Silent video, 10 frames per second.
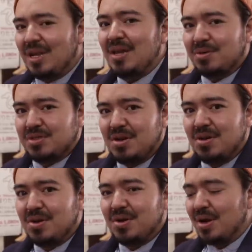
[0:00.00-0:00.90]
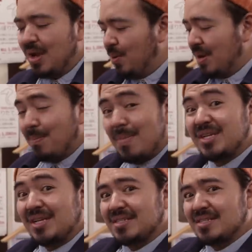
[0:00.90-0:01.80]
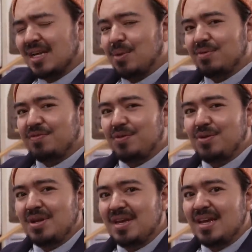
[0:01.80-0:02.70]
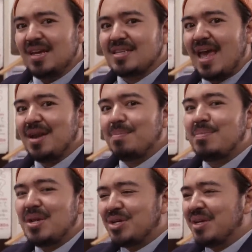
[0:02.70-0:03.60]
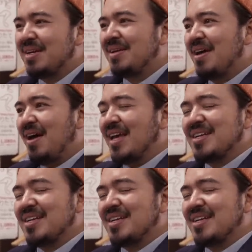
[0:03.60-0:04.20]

really got to know when you're matching sake with food is how to measure, I